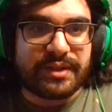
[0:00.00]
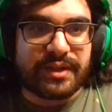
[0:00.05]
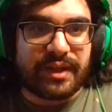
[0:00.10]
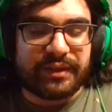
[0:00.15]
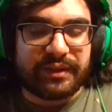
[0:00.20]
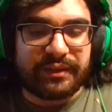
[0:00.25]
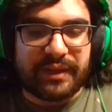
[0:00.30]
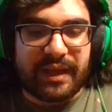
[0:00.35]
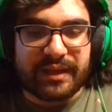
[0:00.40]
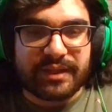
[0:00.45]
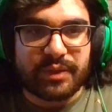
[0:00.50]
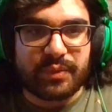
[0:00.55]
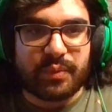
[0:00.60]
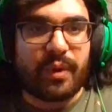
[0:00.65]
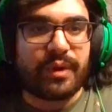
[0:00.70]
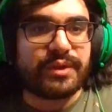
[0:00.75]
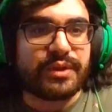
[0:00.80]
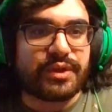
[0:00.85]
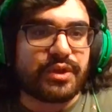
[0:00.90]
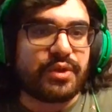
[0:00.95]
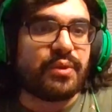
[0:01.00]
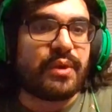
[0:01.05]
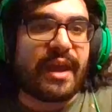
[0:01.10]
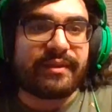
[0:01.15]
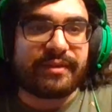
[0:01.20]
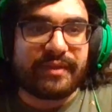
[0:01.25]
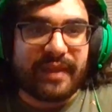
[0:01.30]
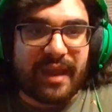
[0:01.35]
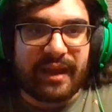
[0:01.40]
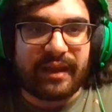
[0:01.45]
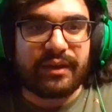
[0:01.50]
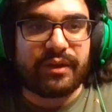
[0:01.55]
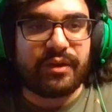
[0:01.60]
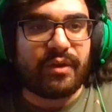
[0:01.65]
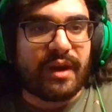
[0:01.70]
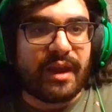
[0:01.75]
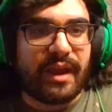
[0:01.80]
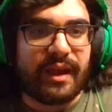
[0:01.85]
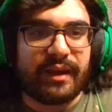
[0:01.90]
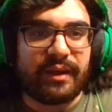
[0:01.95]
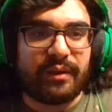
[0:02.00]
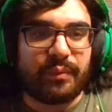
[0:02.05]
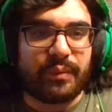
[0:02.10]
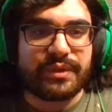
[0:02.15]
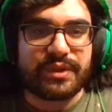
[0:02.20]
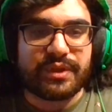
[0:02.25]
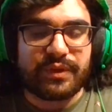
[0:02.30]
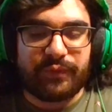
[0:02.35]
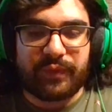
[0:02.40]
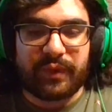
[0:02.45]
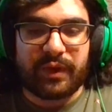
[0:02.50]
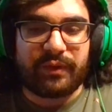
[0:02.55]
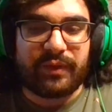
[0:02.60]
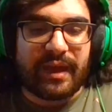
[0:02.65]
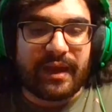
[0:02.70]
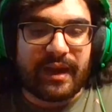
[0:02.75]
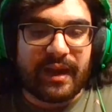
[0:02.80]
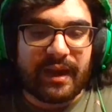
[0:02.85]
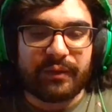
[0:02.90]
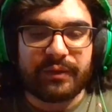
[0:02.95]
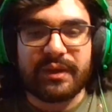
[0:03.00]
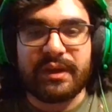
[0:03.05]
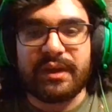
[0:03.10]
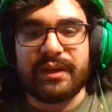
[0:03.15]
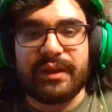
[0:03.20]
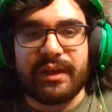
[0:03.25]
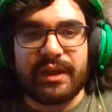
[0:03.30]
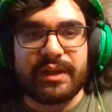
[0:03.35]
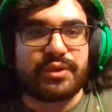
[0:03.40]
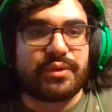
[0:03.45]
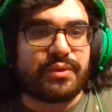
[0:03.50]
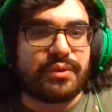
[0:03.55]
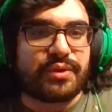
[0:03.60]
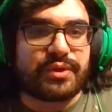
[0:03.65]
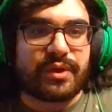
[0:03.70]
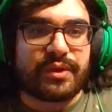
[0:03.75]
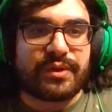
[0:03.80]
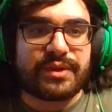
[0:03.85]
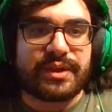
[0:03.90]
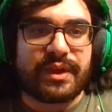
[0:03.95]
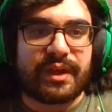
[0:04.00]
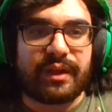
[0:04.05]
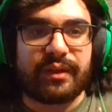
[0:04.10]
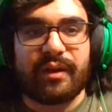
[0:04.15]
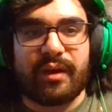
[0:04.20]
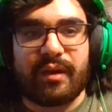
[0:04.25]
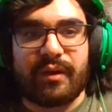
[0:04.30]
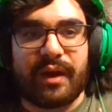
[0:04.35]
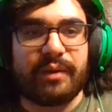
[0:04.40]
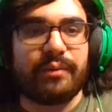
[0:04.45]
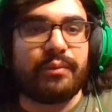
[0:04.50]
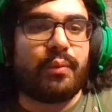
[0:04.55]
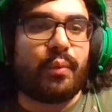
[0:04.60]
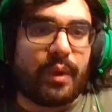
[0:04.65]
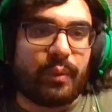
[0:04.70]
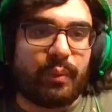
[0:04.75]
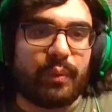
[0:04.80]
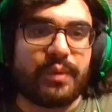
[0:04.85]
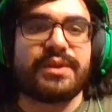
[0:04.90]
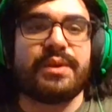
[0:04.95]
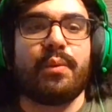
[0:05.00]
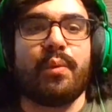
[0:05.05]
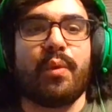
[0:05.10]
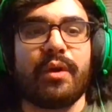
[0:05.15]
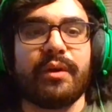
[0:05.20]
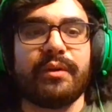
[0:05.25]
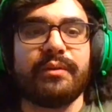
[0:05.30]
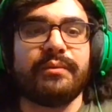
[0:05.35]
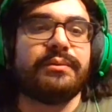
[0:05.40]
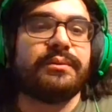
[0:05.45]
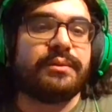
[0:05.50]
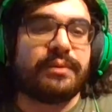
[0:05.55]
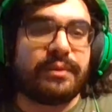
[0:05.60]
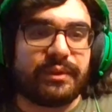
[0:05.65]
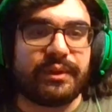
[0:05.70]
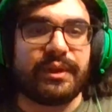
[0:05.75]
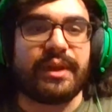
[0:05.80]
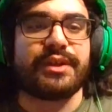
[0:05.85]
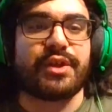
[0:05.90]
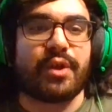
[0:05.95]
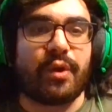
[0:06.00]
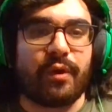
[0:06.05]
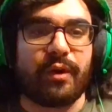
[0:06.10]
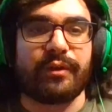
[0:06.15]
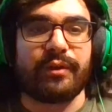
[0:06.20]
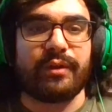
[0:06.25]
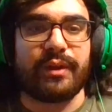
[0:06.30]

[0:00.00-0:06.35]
And then that's once you get that in your head and once you figure that out, that's when you start saying, all right, when was it worn? Let's go out.